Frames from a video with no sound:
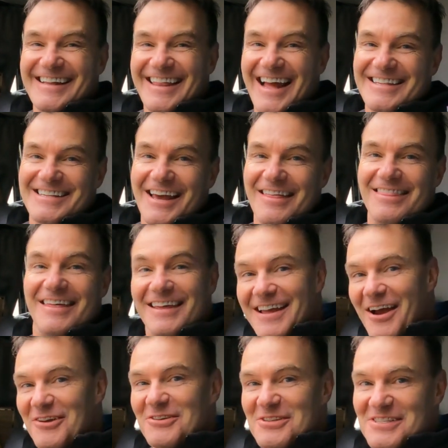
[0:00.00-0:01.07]
That's, I think,
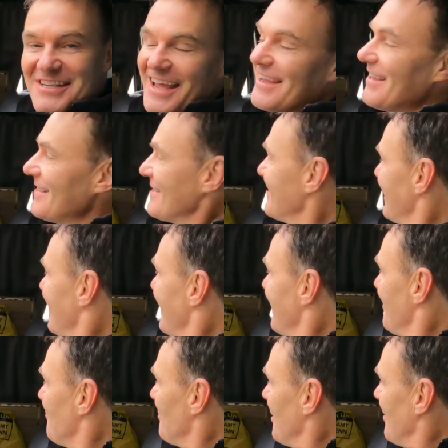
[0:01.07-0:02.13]
how you say it.
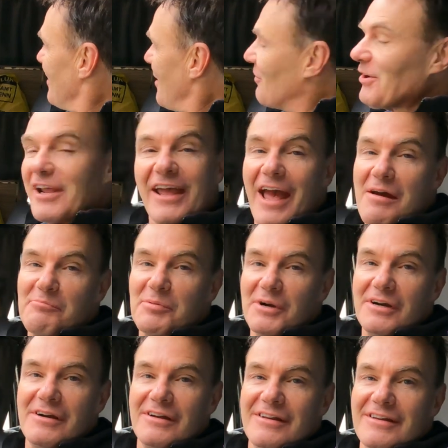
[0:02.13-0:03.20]
We are in our
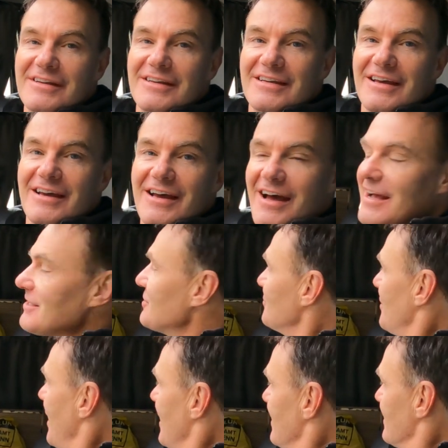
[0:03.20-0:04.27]
camper.
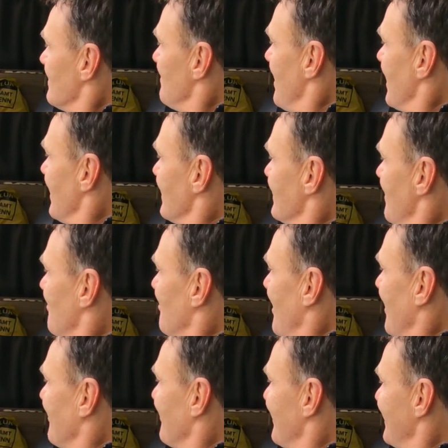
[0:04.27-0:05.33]
Suheidi's making some
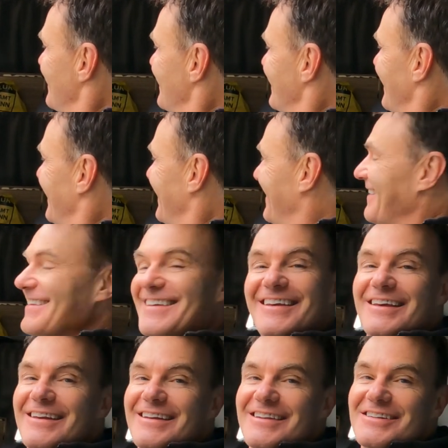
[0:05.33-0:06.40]
breakfast.
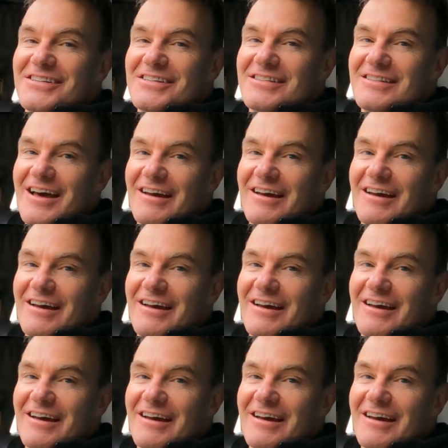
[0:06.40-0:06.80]
She's